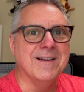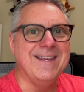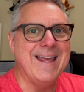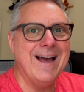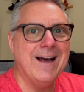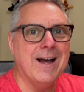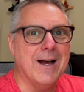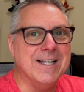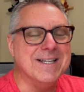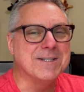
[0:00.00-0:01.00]
Yeah,
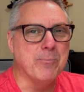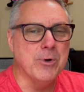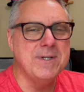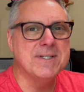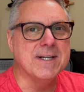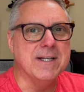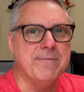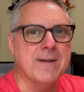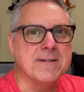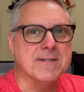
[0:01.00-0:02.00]
it's a pretty
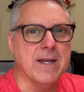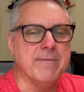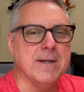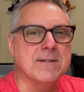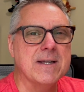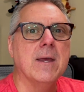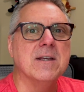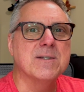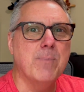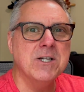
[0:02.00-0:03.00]
significant savings,
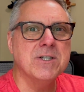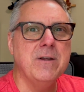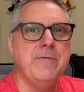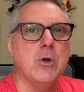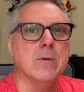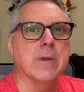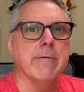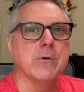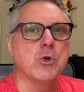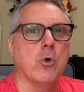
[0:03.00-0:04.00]
especially if you can
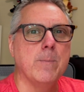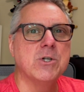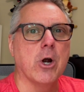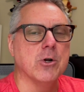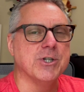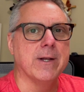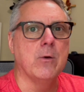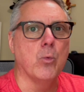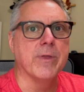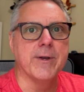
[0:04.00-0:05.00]
leverage home charging
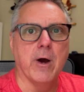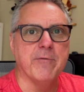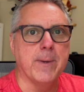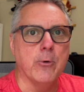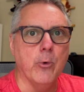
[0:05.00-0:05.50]
with an off-peak